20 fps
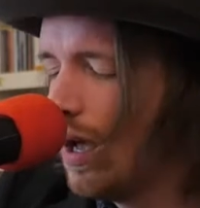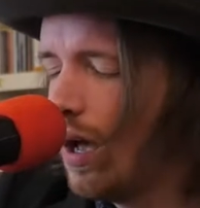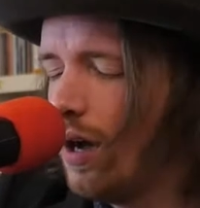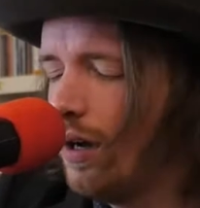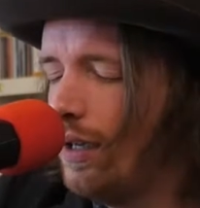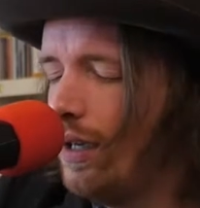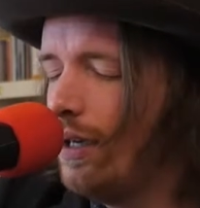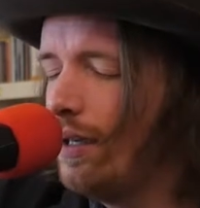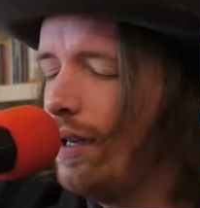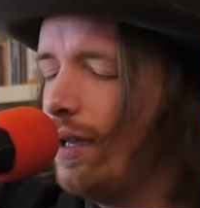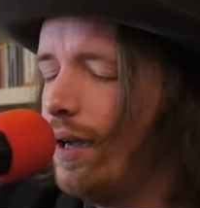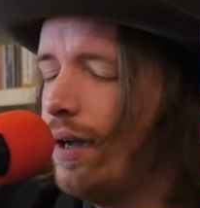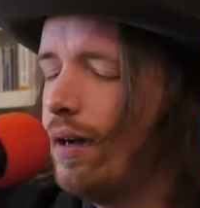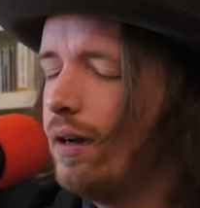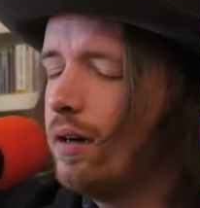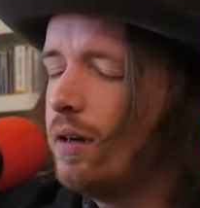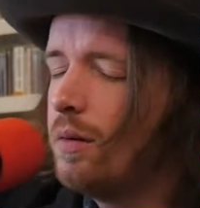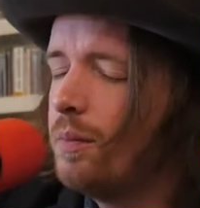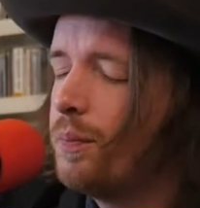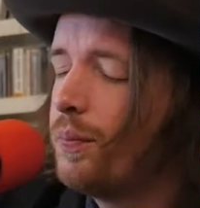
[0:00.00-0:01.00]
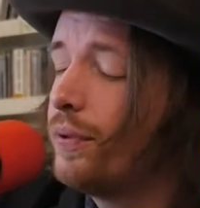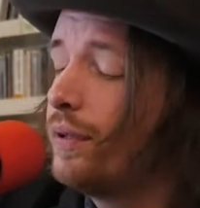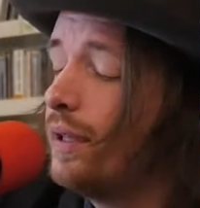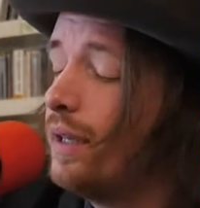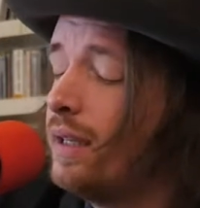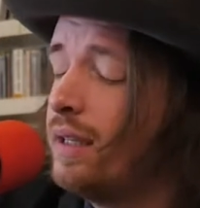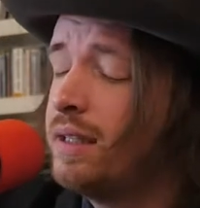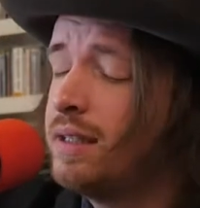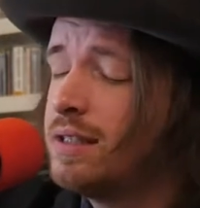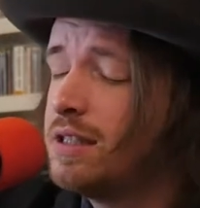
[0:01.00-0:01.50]
I'll get out,
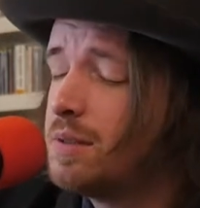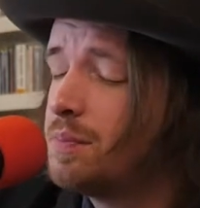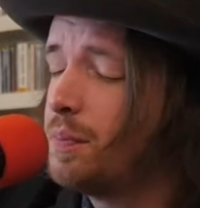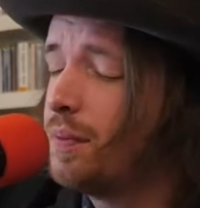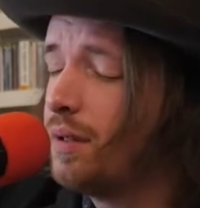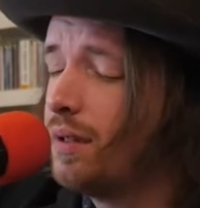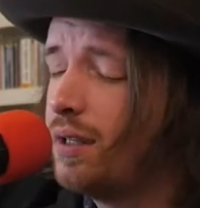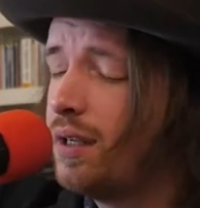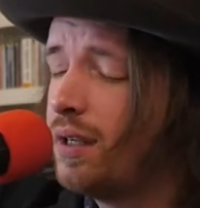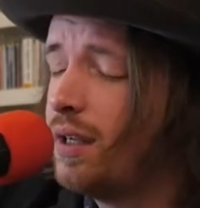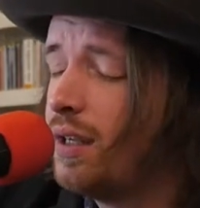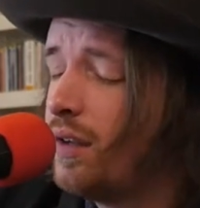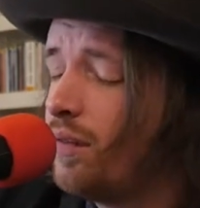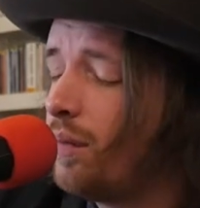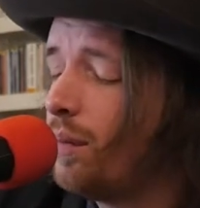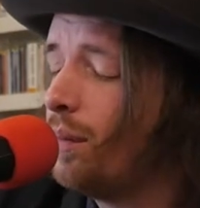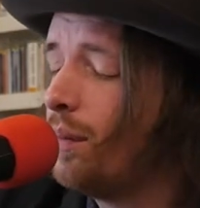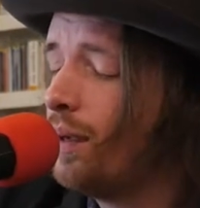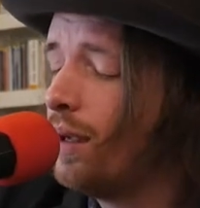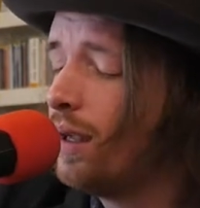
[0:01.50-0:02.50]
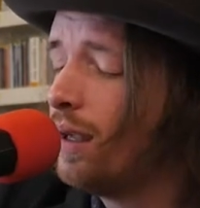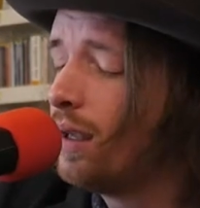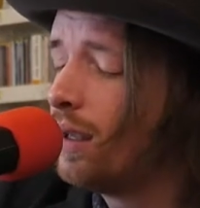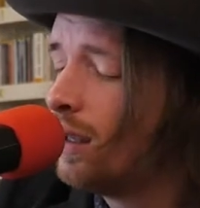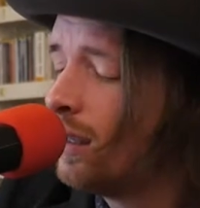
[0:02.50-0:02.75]
please believe me.